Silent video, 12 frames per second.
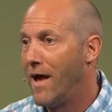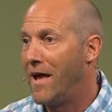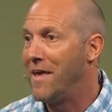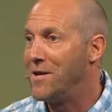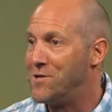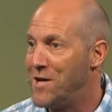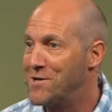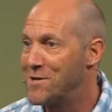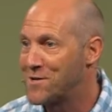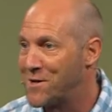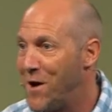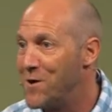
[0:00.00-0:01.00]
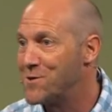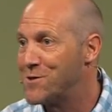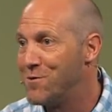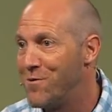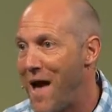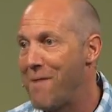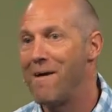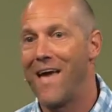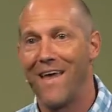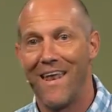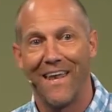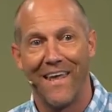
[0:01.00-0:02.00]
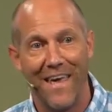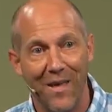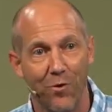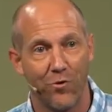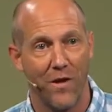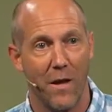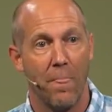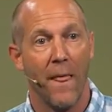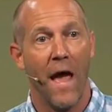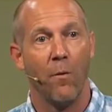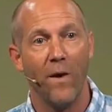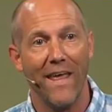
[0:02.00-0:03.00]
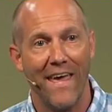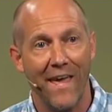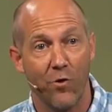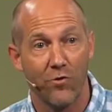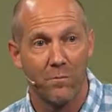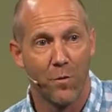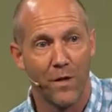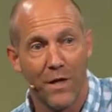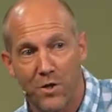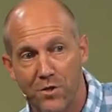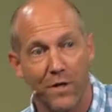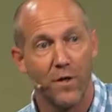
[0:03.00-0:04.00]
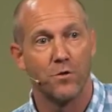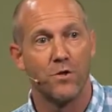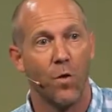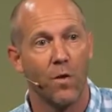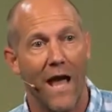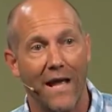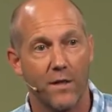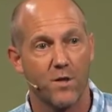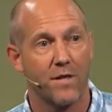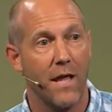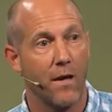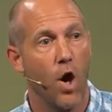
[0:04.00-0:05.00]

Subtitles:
And yet Jesus goes to that man and heals him. And when he heals him, the religious leaders don't like this, and they